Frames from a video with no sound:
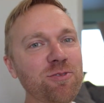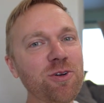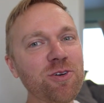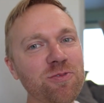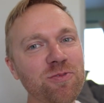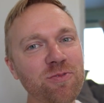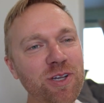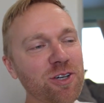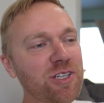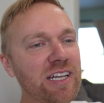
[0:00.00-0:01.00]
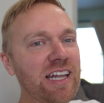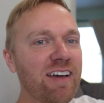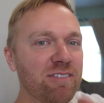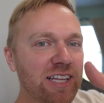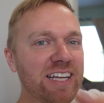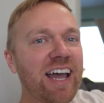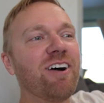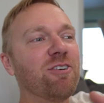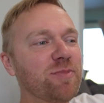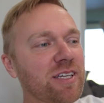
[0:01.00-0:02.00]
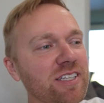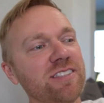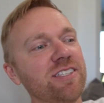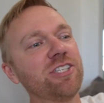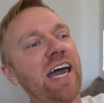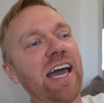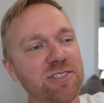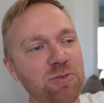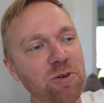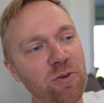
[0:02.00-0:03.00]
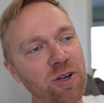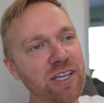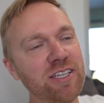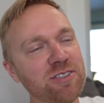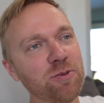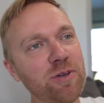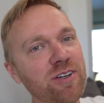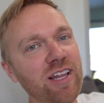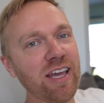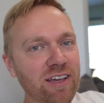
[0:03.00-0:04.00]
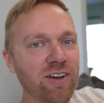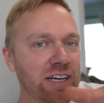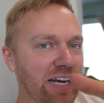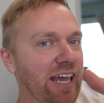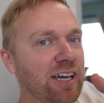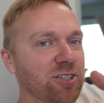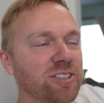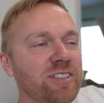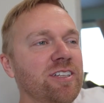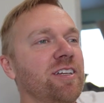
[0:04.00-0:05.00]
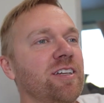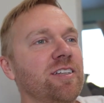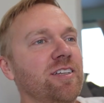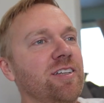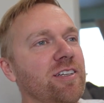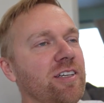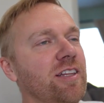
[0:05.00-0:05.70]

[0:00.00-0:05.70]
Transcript: We were we couldn't level it out because the jacks weren't working, so we were like on an angle, mm-hmm.